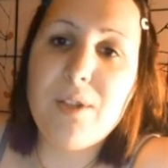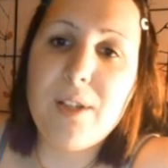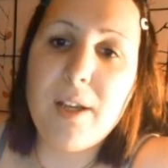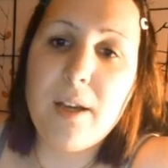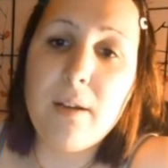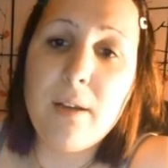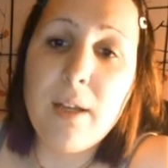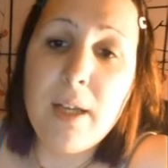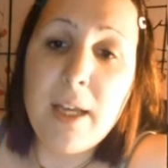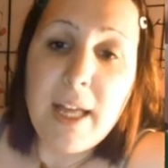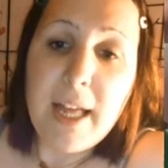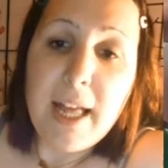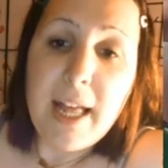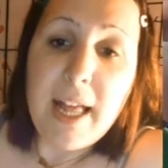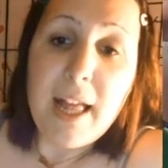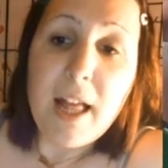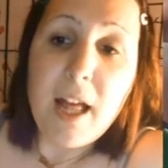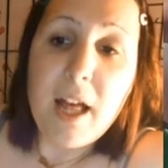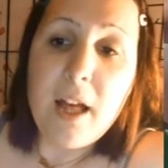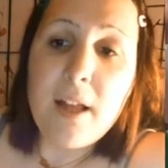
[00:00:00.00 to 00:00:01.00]
So
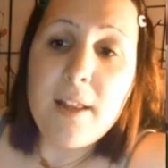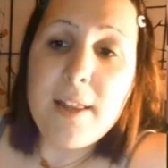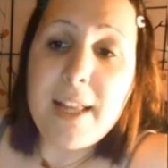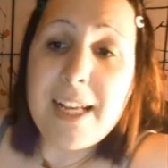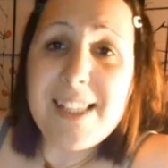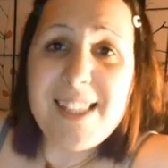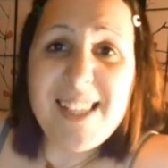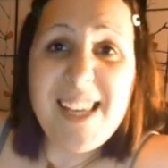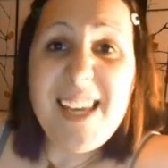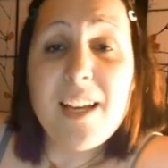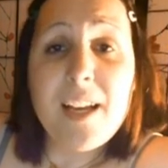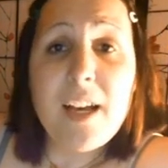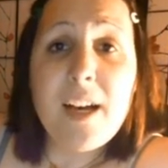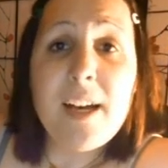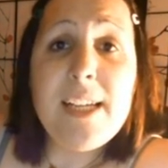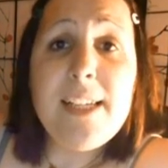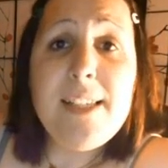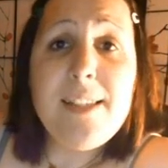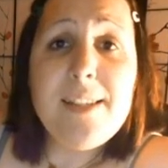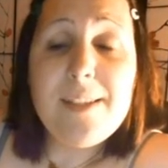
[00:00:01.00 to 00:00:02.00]
uh, that's it,
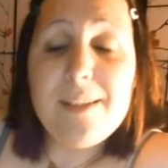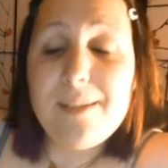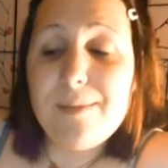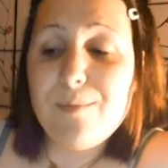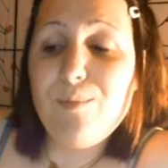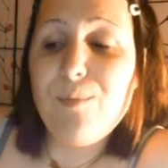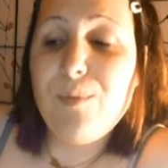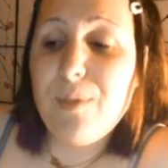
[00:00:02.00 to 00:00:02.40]
guys.